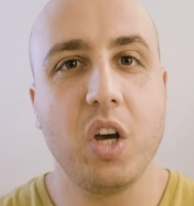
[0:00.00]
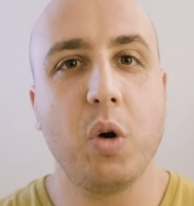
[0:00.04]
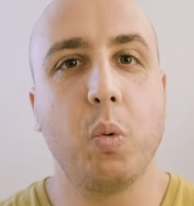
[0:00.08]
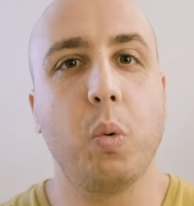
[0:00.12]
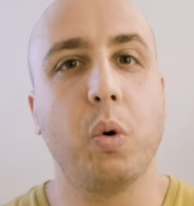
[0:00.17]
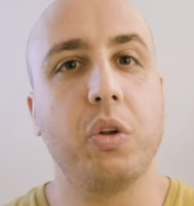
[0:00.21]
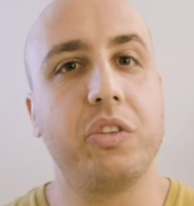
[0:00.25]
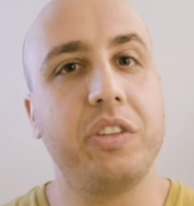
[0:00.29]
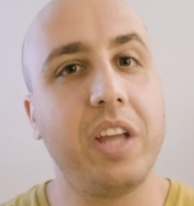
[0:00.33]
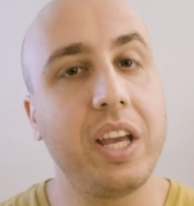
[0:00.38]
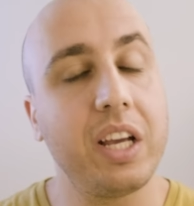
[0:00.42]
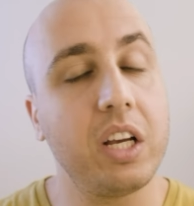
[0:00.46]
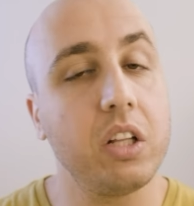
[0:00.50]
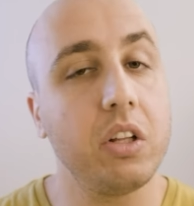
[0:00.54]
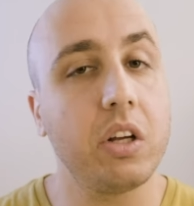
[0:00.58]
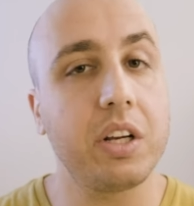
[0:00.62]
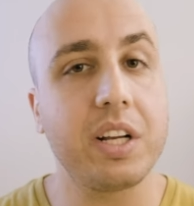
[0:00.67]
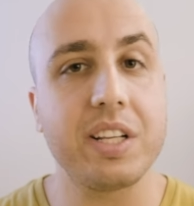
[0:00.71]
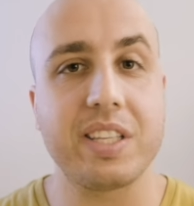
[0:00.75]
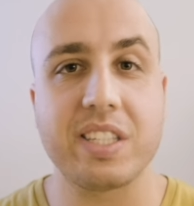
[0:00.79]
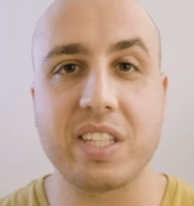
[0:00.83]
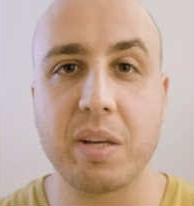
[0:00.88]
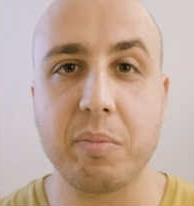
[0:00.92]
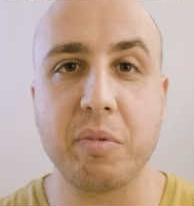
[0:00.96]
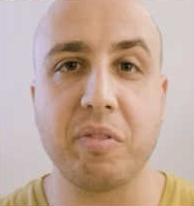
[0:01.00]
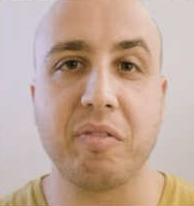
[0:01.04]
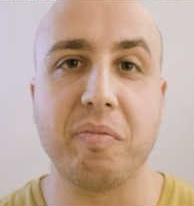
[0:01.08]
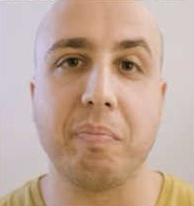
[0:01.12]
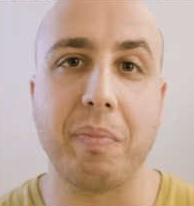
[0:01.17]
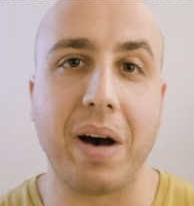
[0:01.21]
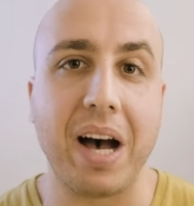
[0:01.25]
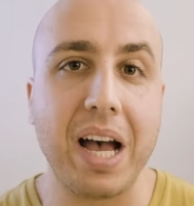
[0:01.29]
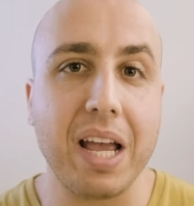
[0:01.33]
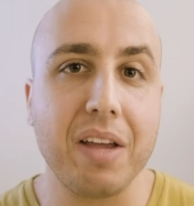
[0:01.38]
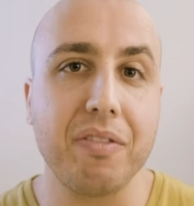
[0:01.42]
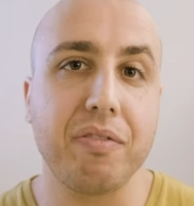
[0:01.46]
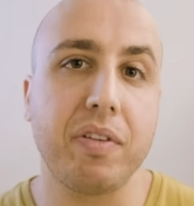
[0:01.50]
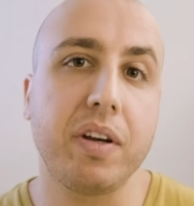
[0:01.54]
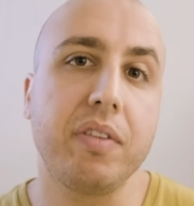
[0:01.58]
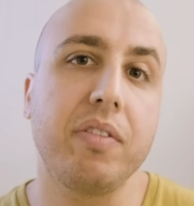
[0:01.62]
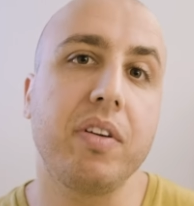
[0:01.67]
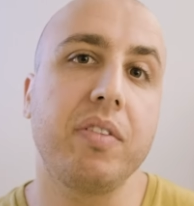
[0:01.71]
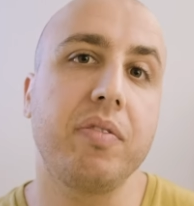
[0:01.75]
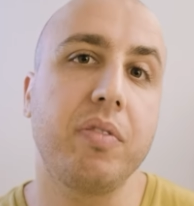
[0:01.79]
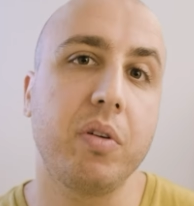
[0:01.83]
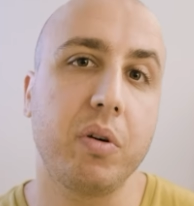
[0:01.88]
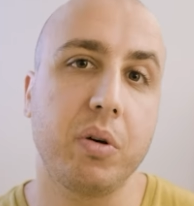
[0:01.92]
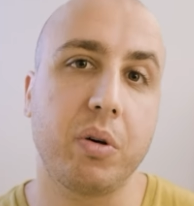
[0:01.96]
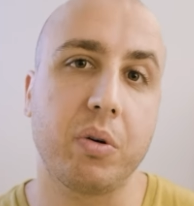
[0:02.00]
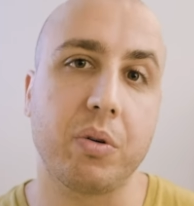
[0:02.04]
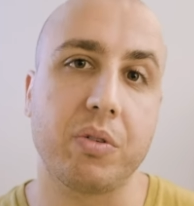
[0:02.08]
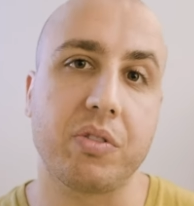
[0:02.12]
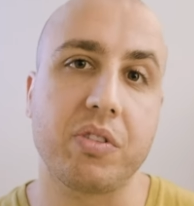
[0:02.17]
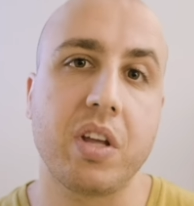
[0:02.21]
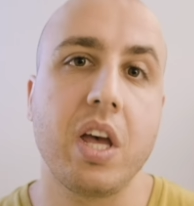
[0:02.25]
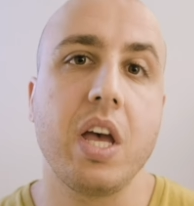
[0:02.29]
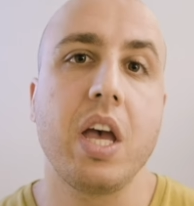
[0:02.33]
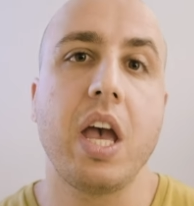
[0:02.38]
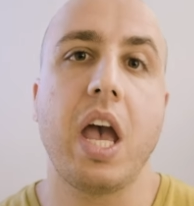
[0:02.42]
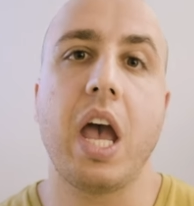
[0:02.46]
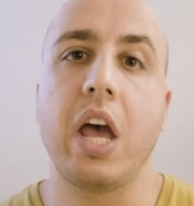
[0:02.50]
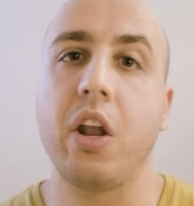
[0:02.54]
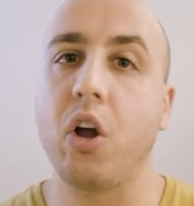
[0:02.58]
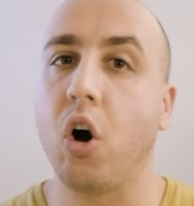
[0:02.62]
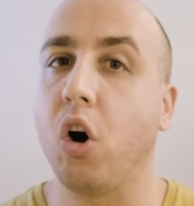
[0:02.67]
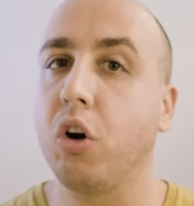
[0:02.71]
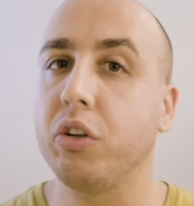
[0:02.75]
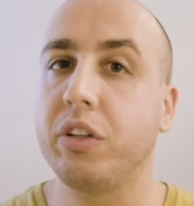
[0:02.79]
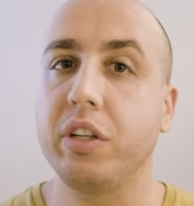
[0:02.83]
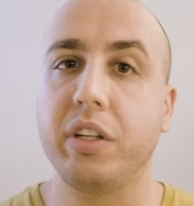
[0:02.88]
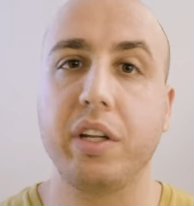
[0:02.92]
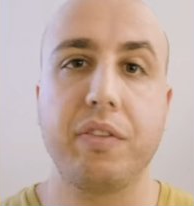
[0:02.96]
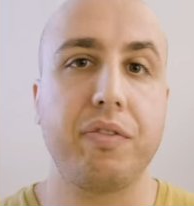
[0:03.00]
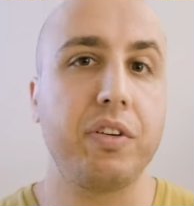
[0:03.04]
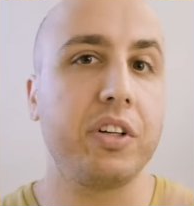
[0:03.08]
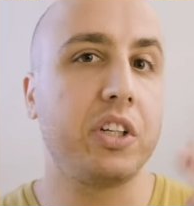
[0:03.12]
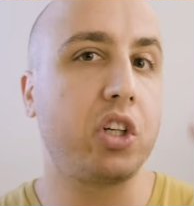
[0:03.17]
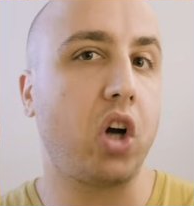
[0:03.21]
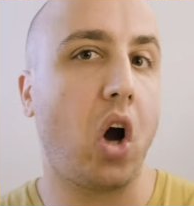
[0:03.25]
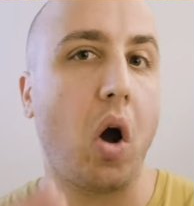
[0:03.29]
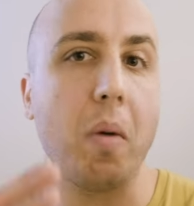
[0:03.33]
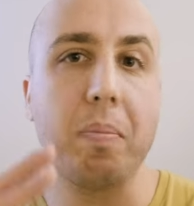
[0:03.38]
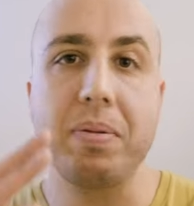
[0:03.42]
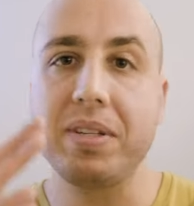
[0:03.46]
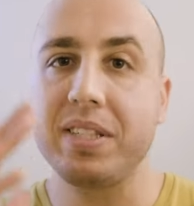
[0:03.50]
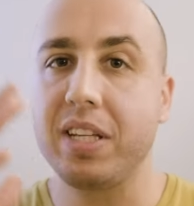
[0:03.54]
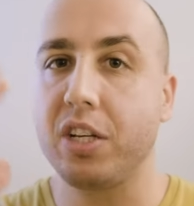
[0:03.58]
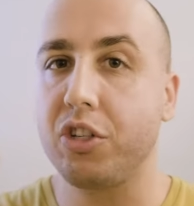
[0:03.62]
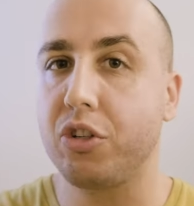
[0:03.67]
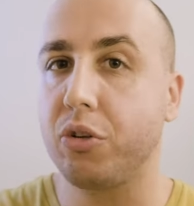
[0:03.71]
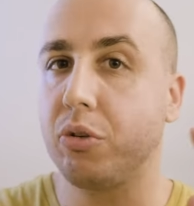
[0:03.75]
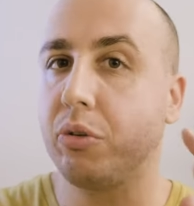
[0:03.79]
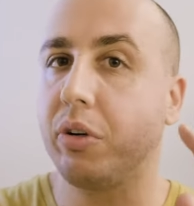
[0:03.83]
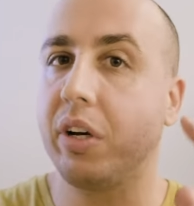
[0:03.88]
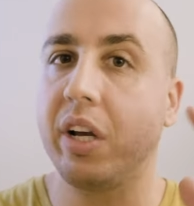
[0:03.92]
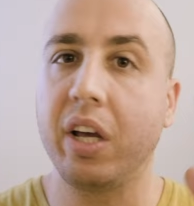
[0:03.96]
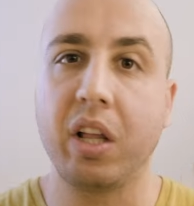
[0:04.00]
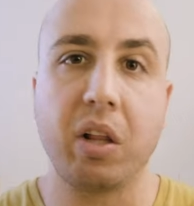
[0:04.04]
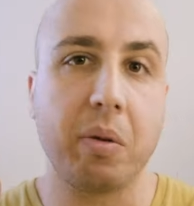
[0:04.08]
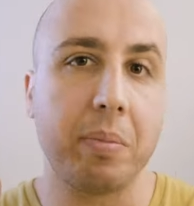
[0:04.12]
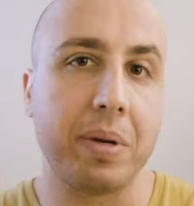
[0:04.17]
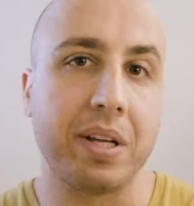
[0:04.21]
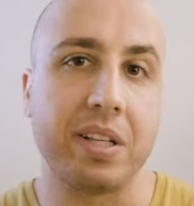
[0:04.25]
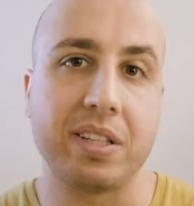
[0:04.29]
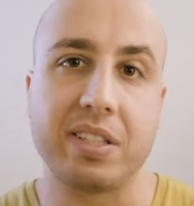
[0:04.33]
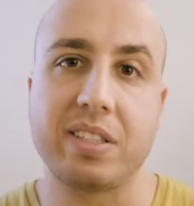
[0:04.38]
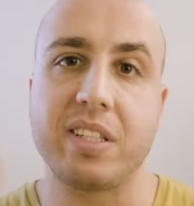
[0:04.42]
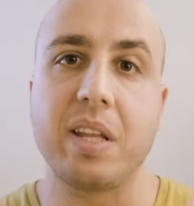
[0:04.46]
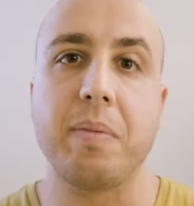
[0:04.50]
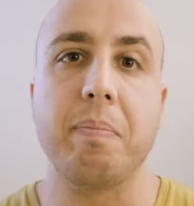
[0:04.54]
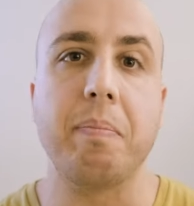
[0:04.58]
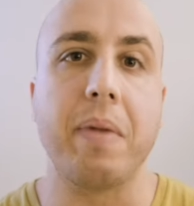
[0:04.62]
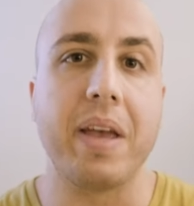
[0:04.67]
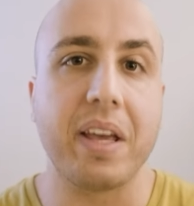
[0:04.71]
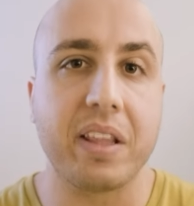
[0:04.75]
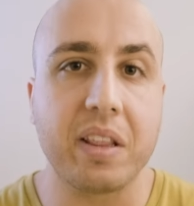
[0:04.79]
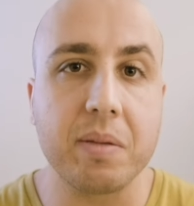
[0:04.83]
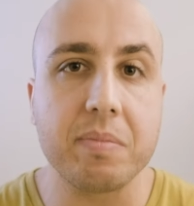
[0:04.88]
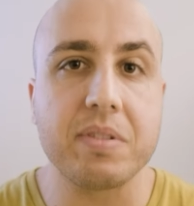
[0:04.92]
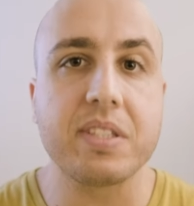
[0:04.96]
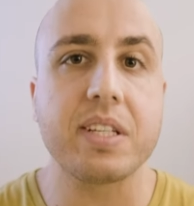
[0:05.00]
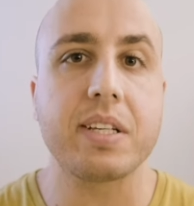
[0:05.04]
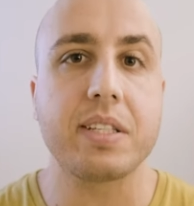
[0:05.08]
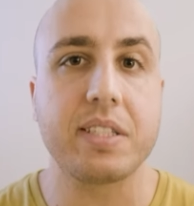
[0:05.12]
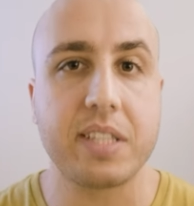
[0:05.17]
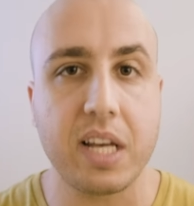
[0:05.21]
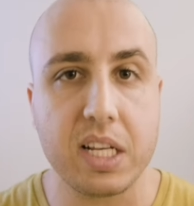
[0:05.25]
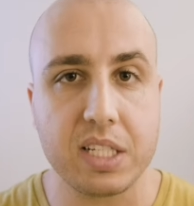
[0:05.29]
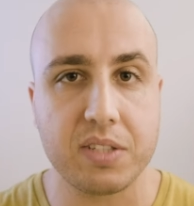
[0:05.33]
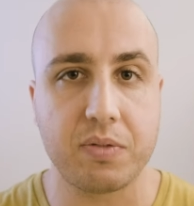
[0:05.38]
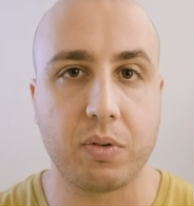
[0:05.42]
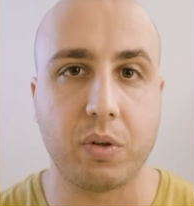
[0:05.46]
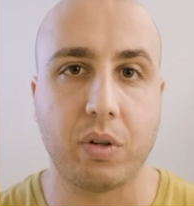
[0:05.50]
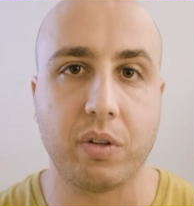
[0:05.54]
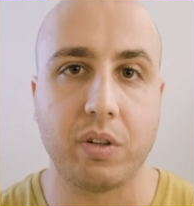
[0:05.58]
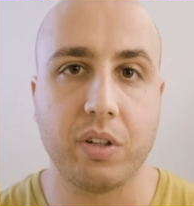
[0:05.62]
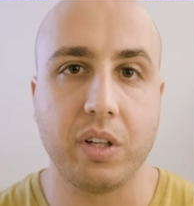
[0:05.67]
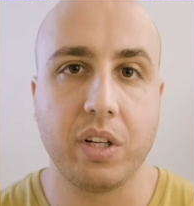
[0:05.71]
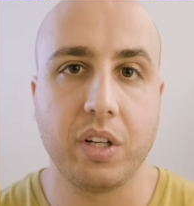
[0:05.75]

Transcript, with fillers: We'll take a look at some of my favorite photos and all the different compositional elements that make them successful.